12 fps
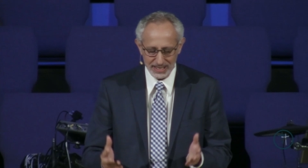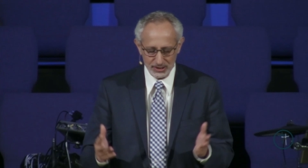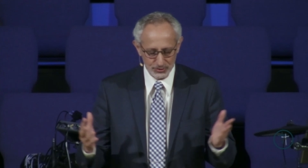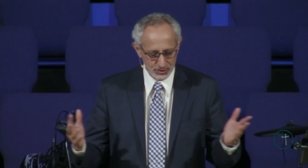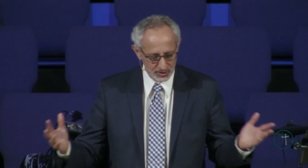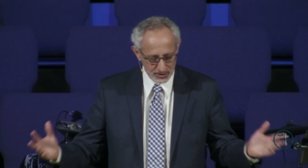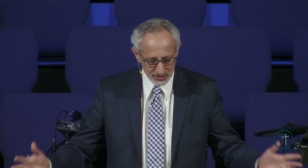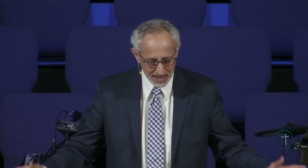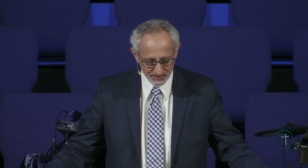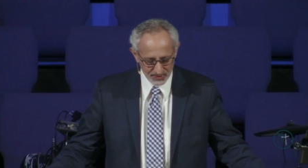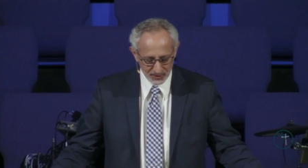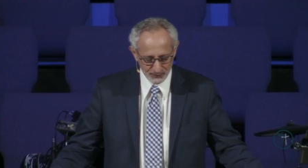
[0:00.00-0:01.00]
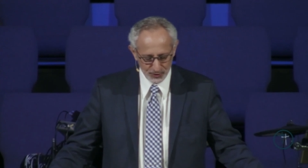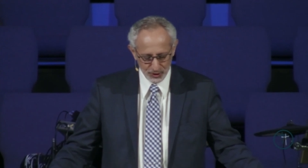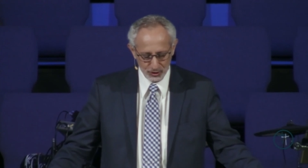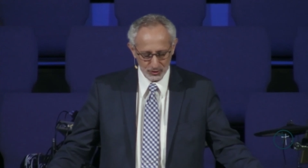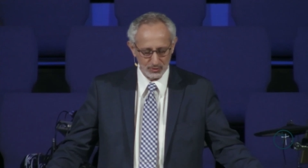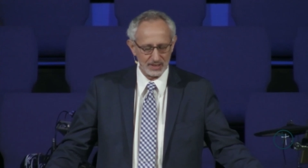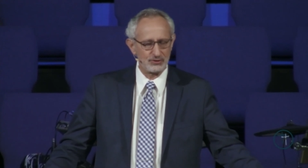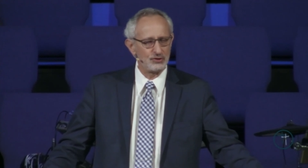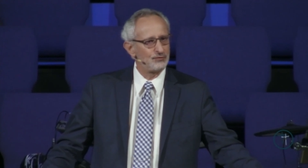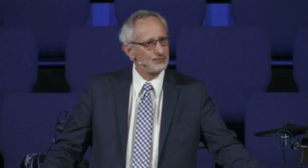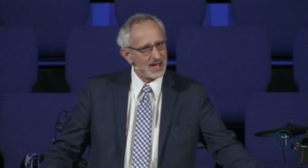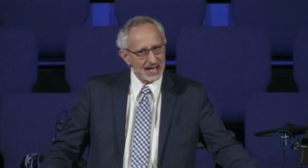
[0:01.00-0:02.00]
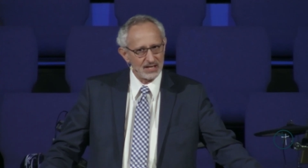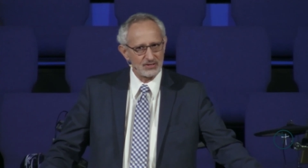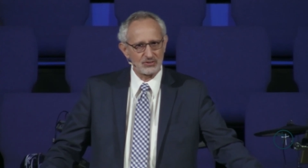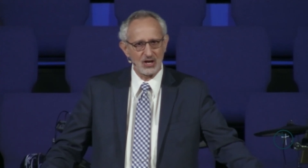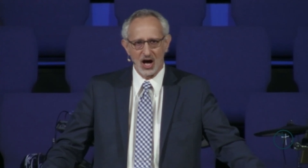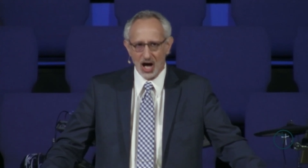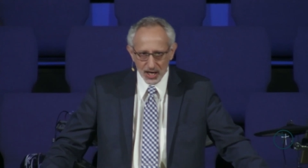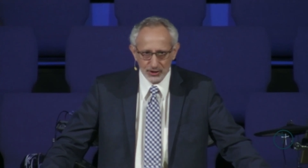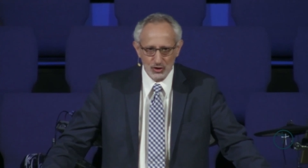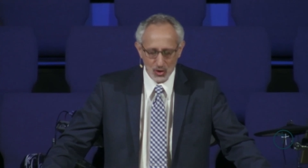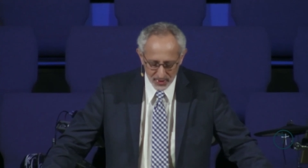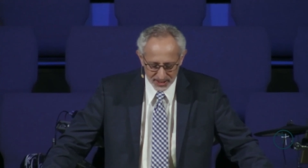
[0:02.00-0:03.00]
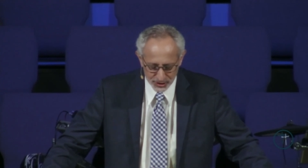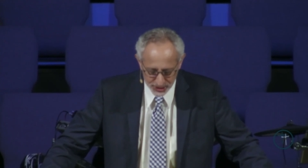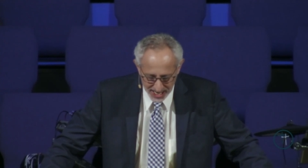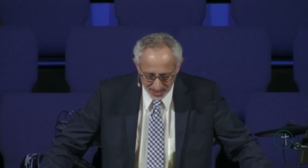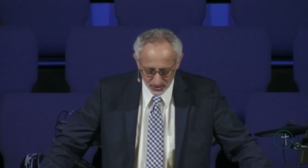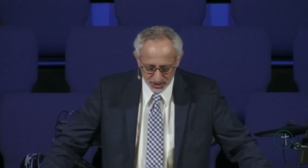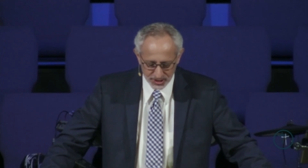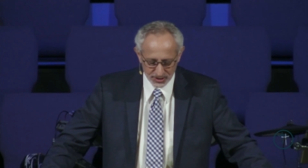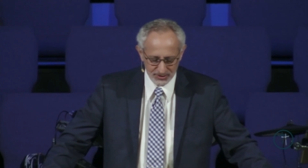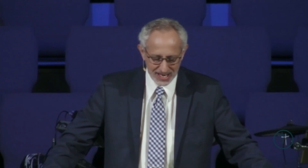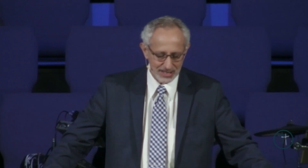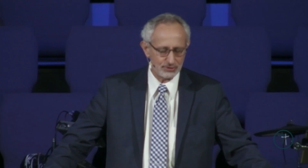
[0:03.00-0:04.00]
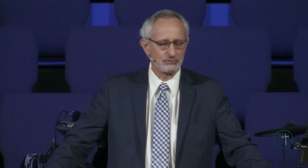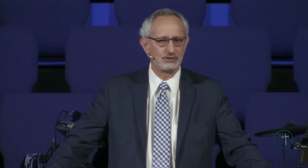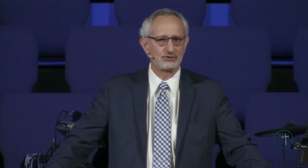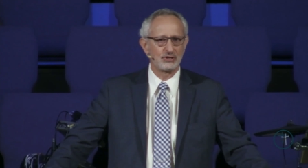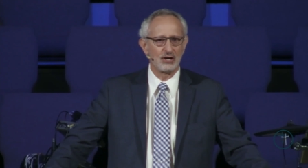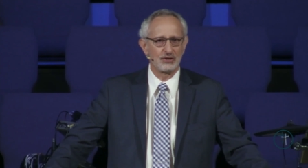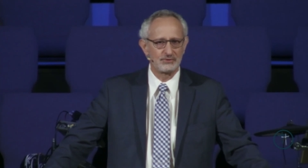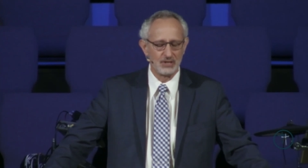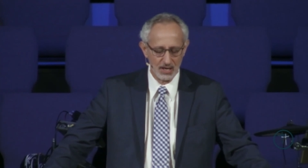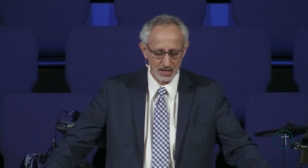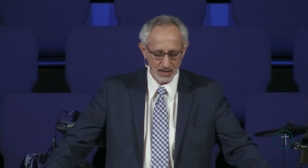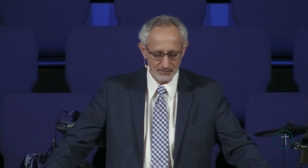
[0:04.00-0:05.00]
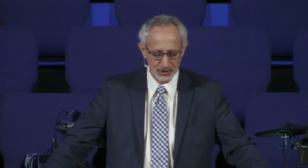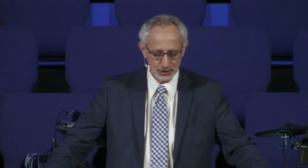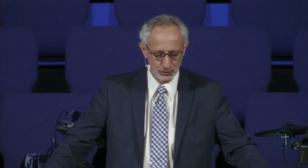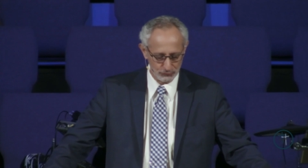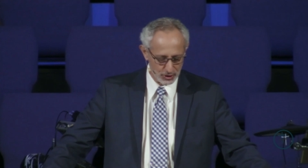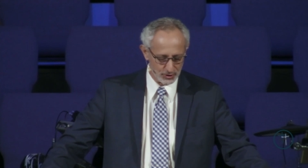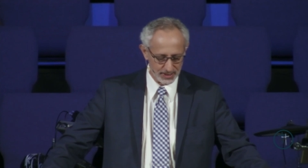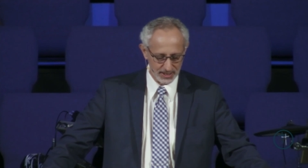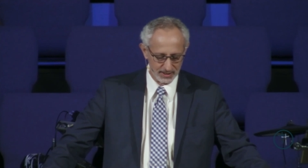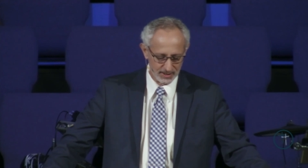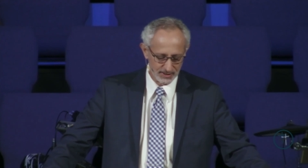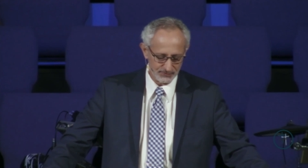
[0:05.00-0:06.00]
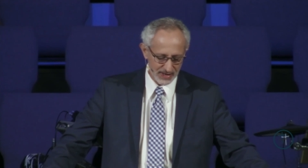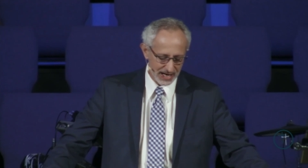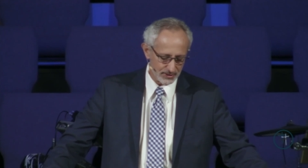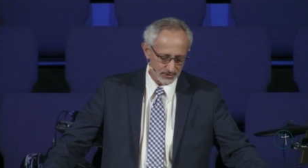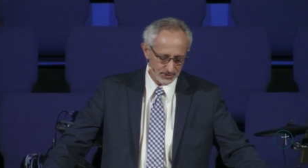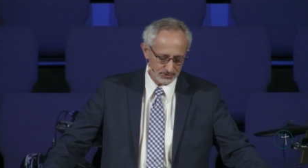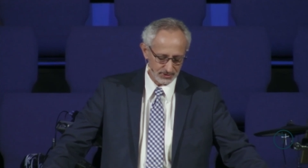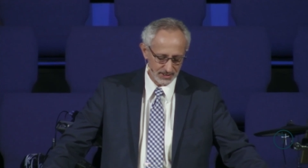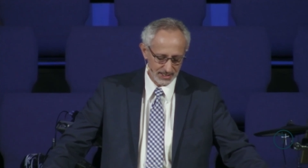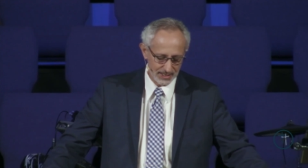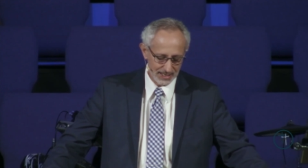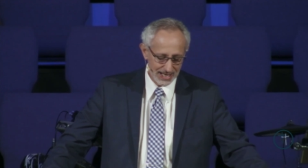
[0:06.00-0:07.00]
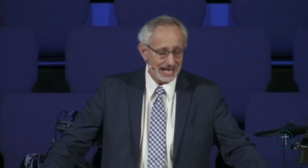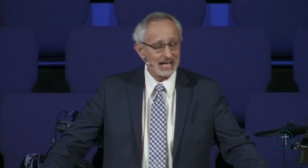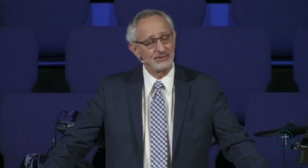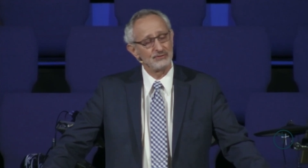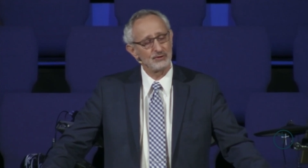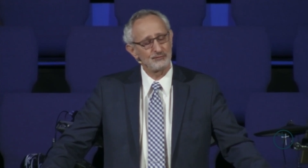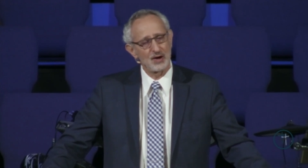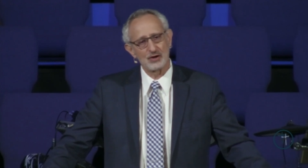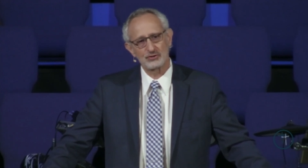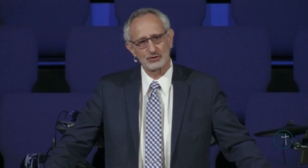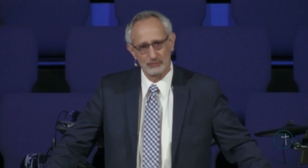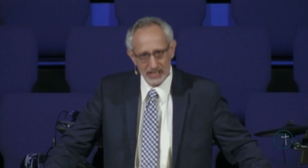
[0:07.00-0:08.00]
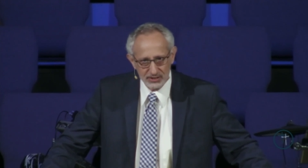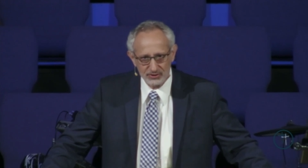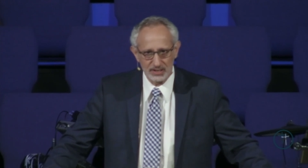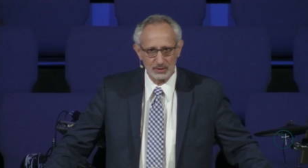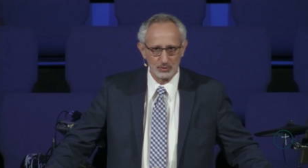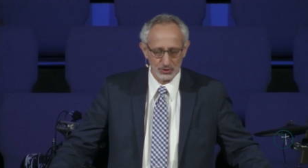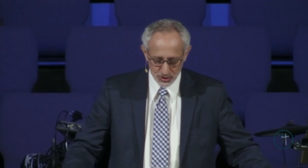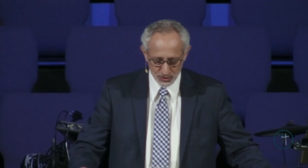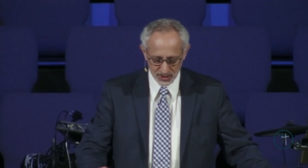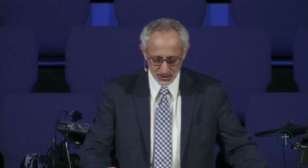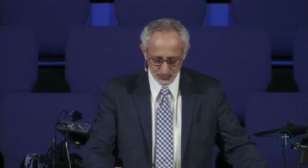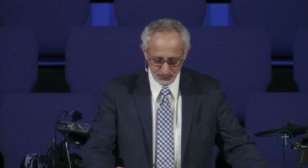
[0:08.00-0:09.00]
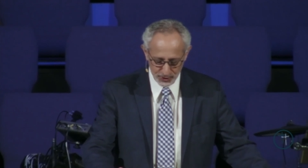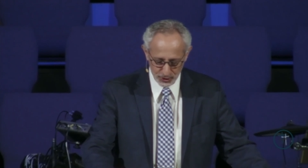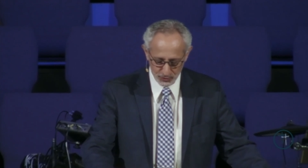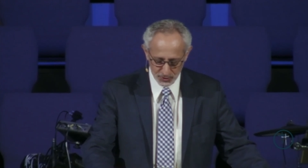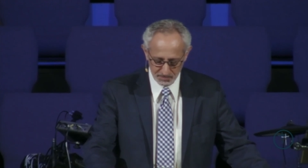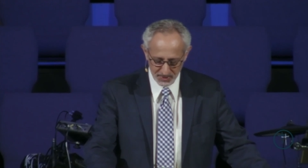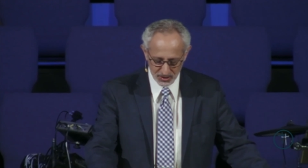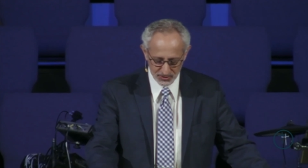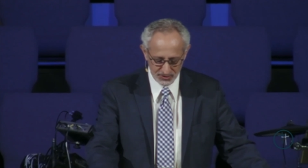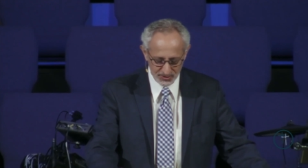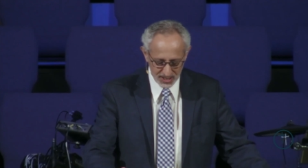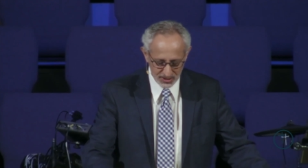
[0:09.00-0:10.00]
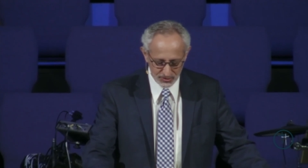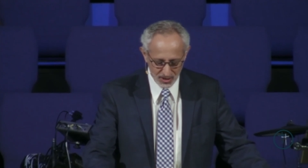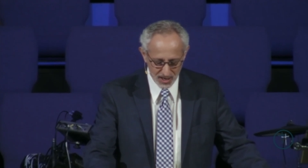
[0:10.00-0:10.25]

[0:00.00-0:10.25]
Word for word: it'll do the same thing for you as you face ongoing challenges as a result of the coronavirus. And, folks, the reason it will do this for you is because this